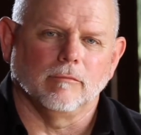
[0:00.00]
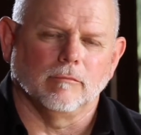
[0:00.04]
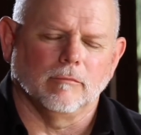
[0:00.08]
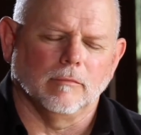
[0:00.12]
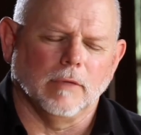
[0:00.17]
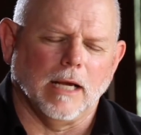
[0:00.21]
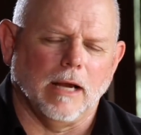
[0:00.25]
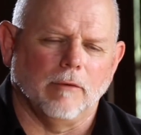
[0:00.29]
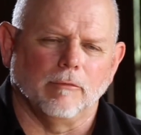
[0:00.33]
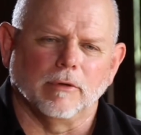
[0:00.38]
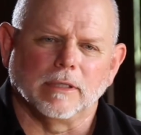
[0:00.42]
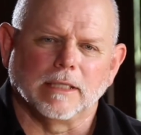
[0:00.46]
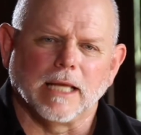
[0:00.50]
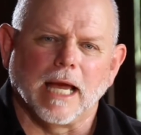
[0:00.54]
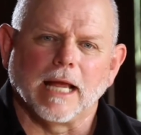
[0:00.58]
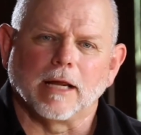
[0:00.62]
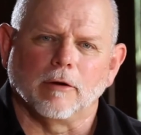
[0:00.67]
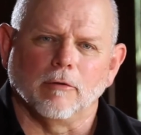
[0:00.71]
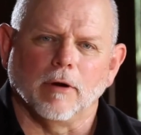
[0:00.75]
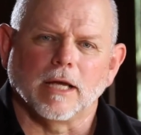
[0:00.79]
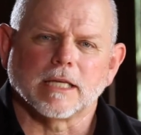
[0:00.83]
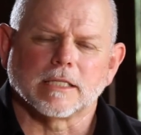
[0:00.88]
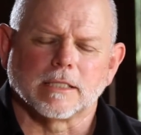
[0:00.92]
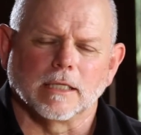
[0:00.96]
I would
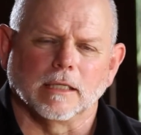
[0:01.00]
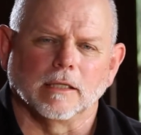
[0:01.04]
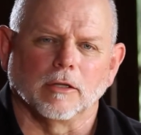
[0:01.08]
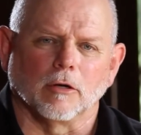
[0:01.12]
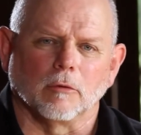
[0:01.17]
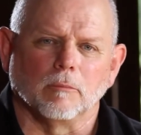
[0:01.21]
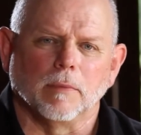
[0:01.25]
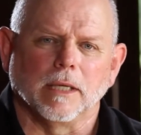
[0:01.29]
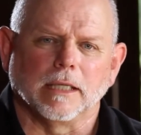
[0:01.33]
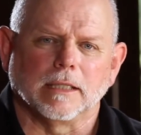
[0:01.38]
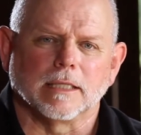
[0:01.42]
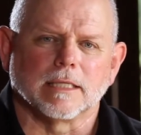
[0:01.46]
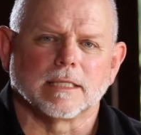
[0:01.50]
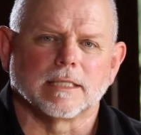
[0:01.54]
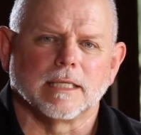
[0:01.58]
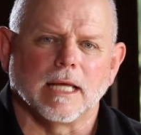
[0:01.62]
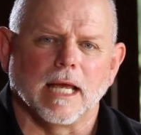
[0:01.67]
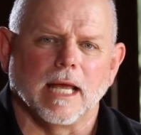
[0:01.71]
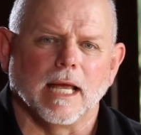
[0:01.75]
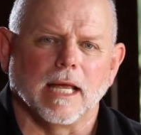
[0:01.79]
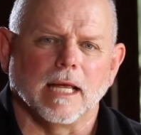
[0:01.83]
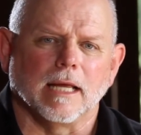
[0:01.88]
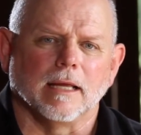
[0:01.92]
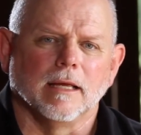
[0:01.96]
digress a little bit to
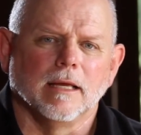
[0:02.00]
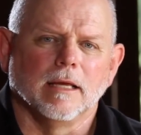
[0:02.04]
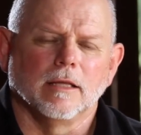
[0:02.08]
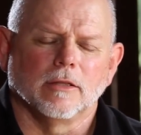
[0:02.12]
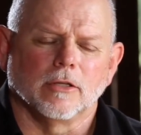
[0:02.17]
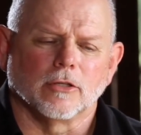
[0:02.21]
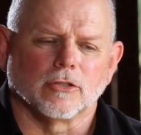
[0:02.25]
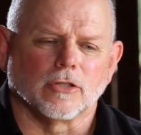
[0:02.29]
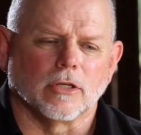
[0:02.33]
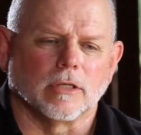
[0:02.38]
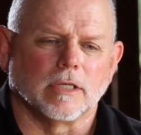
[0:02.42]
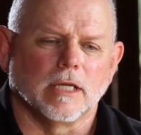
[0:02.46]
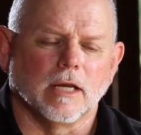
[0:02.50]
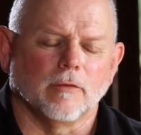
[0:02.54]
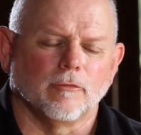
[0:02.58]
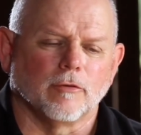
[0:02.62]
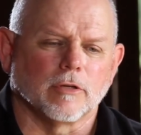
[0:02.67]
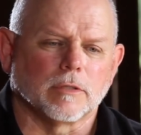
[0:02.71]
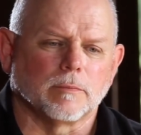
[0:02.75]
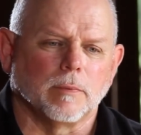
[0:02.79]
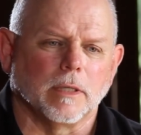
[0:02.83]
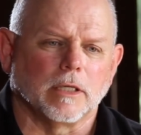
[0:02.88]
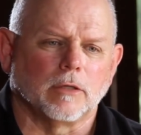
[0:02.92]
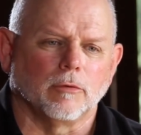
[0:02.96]
say there's a difference
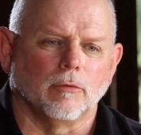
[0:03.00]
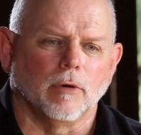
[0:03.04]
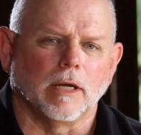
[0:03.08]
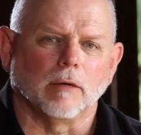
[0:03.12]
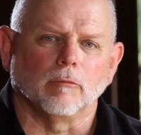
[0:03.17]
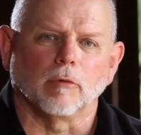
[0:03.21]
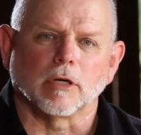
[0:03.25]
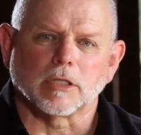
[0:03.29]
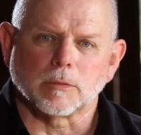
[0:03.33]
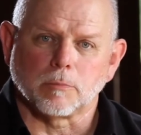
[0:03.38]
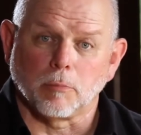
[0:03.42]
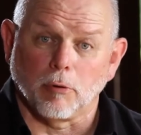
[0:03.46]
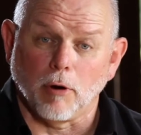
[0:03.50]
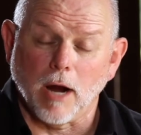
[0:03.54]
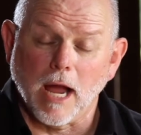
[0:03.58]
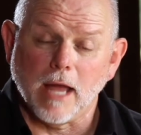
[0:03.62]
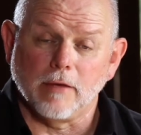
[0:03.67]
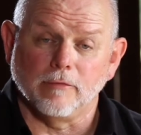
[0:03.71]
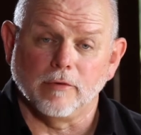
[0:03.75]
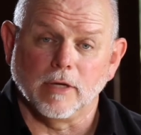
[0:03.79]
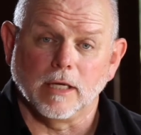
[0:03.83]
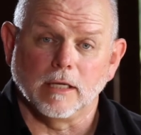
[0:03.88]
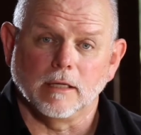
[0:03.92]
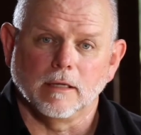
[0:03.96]
between what's
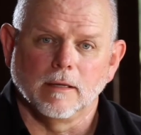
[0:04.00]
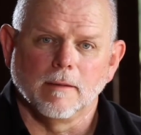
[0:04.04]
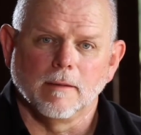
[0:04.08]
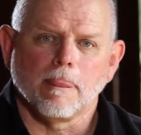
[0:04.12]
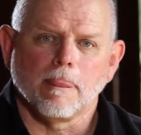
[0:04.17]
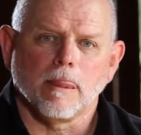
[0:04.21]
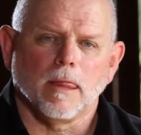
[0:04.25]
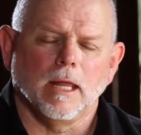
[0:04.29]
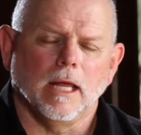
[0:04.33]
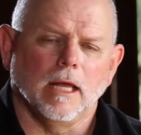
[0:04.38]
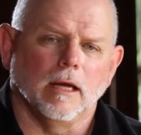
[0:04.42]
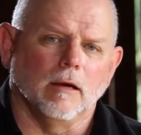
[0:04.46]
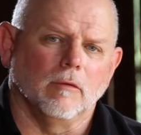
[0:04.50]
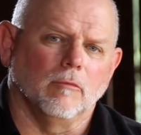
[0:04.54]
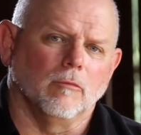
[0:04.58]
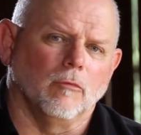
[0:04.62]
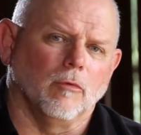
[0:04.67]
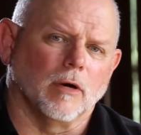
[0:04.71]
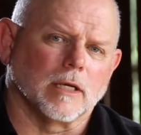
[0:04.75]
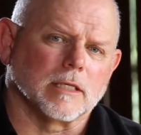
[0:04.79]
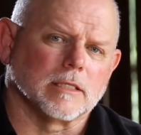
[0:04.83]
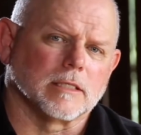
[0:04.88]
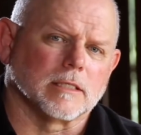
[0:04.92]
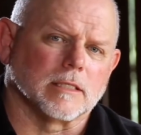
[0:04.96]
private and
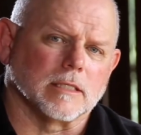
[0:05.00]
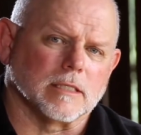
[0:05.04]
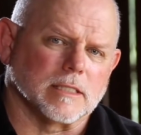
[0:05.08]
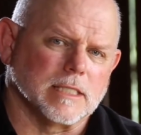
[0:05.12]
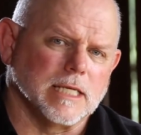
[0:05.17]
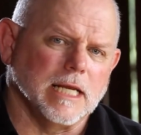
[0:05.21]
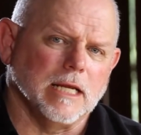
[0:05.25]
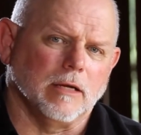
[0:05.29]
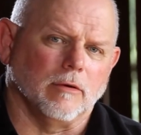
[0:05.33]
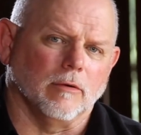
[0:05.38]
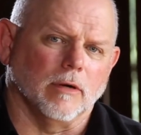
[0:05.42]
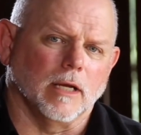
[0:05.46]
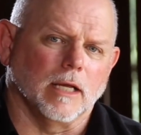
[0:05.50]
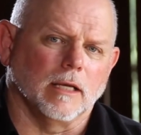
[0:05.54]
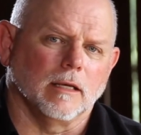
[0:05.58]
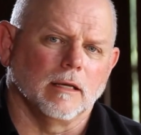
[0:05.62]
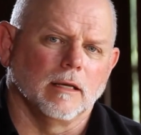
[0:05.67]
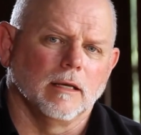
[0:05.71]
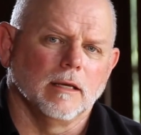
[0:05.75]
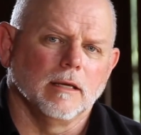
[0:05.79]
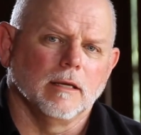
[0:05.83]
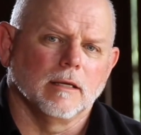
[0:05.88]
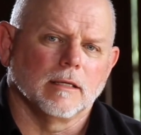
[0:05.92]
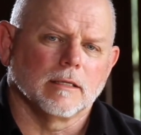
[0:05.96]
what's the secret.
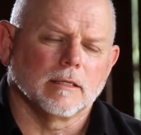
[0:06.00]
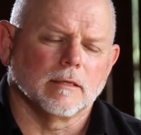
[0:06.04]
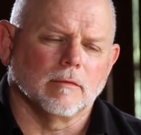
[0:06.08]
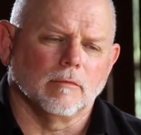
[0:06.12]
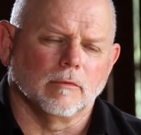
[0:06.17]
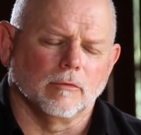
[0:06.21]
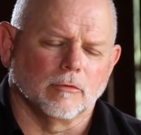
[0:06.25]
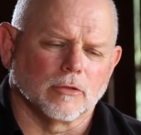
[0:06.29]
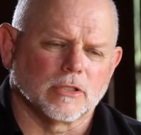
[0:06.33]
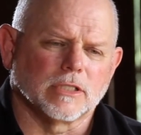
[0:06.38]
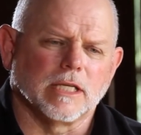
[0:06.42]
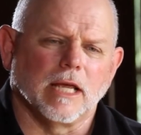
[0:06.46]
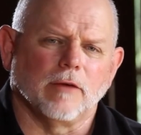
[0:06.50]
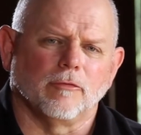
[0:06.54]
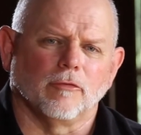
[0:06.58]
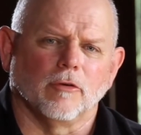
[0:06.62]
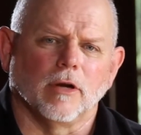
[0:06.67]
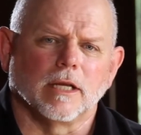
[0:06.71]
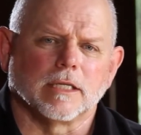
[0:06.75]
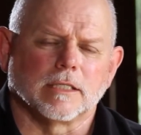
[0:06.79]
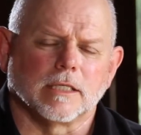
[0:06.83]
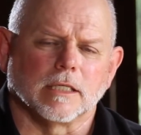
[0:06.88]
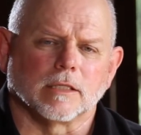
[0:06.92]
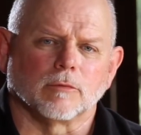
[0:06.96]
So we'll say, for
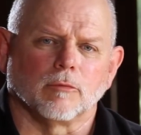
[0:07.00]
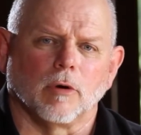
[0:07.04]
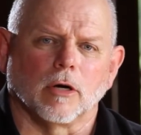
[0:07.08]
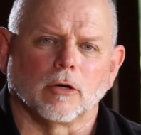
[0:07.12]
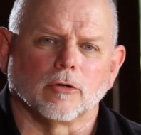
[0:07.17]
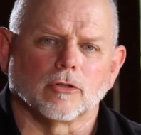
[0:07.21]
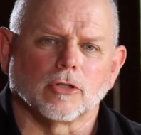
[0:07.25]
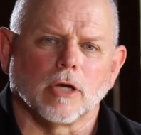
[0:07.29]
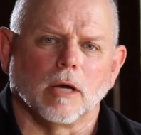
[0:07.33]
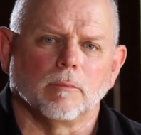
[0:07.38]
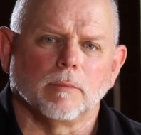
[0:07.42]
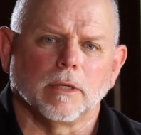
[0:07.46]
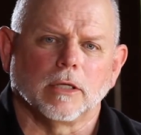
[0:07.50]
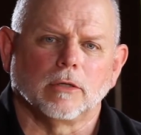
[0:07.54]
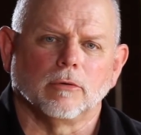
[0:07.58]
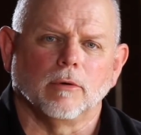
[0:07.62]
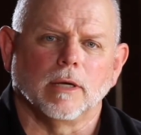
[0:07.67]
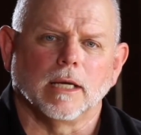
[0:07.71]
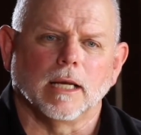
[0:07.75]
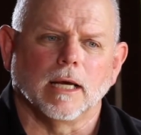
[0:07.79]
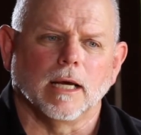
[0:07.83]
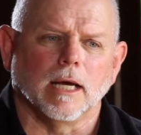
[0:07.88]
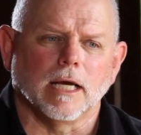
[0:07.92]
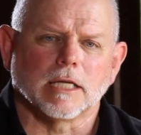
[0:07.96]
instance, what goes on between
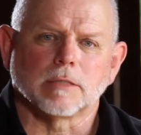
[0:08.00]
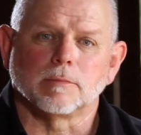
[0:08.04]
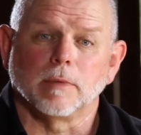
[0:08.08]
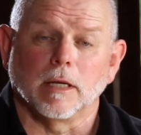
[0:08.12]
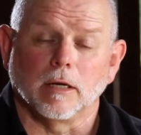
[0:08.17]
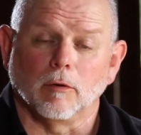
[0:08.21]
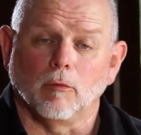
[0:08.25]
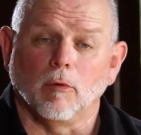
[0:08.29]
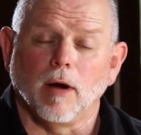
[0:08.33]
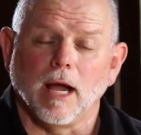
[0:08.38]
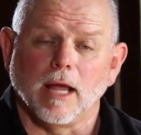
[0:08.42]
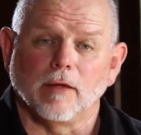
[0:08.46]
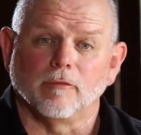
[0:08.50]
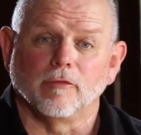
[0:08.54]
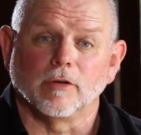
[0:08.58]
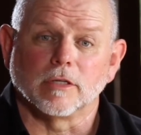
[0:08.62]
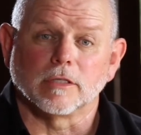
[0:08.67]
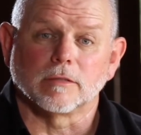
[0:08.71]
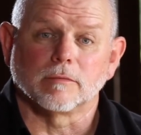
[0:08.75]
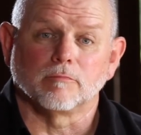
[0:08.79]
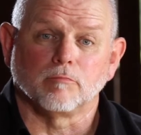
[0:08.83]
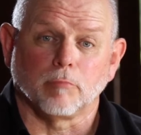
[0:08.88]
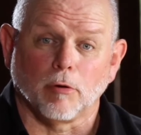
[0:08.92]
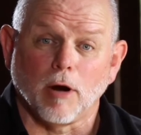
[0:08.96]
a husband and wife
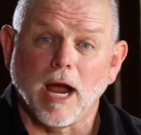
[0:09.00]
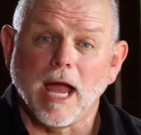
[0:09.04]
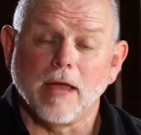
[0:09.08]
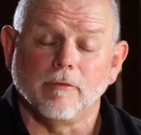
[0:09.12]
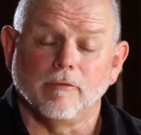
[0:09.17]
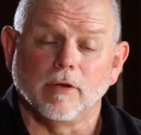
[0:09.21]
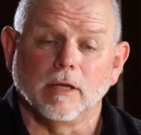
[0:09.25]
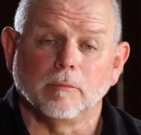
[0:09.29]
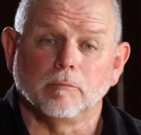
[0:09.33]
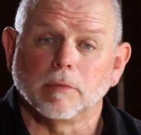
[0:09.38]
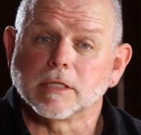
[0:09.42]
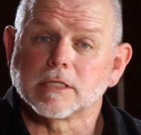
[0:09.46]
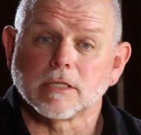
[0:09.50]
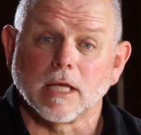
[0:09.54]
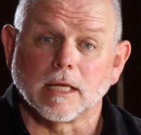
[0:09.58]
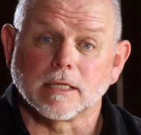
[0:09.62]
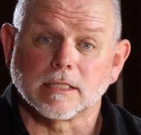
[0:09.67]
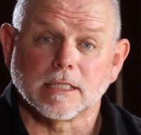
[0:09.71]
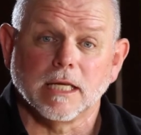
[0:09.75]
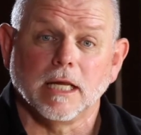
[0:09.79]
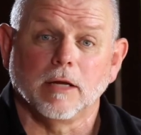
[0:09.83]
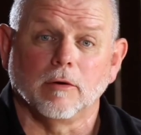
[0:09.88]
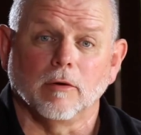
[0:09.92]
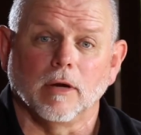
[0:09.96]
is private, but it's not a
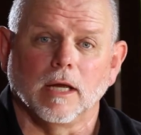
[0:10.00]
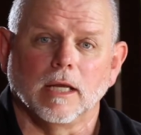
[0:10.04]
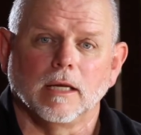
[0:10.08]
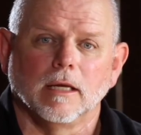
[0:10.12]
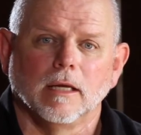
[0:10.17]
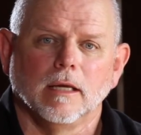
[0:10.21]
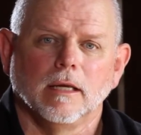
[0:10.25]
secret.